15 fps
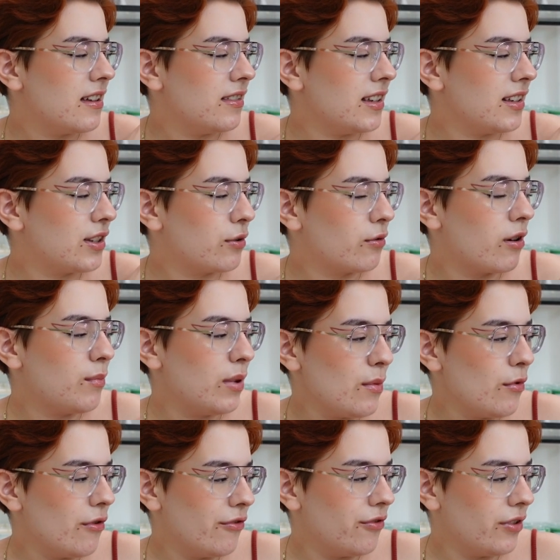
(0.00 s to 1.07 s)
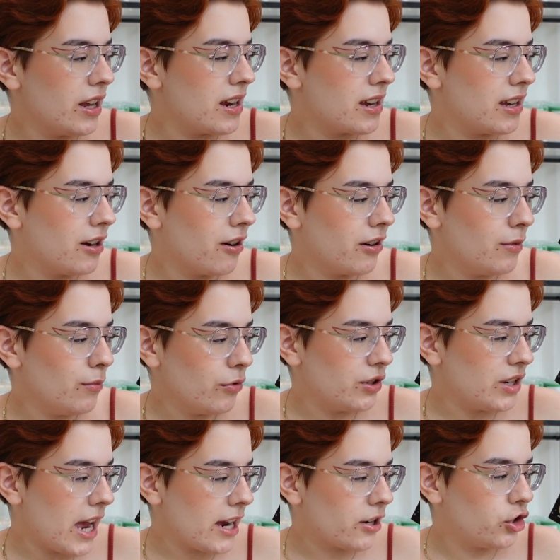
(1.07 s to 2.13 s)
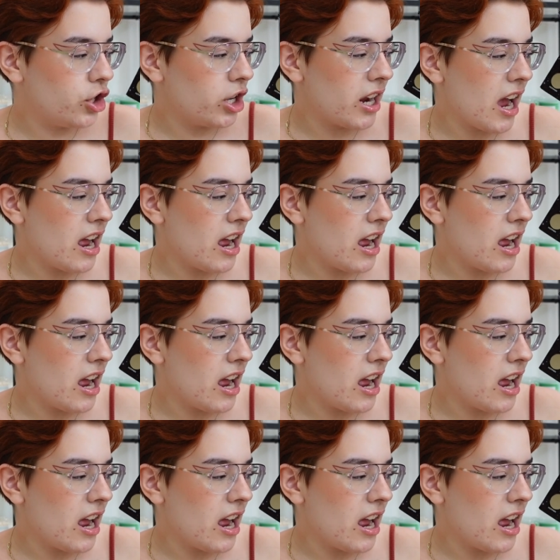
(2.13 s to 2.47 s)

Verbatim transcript: These two are a bit more flakier and more textured.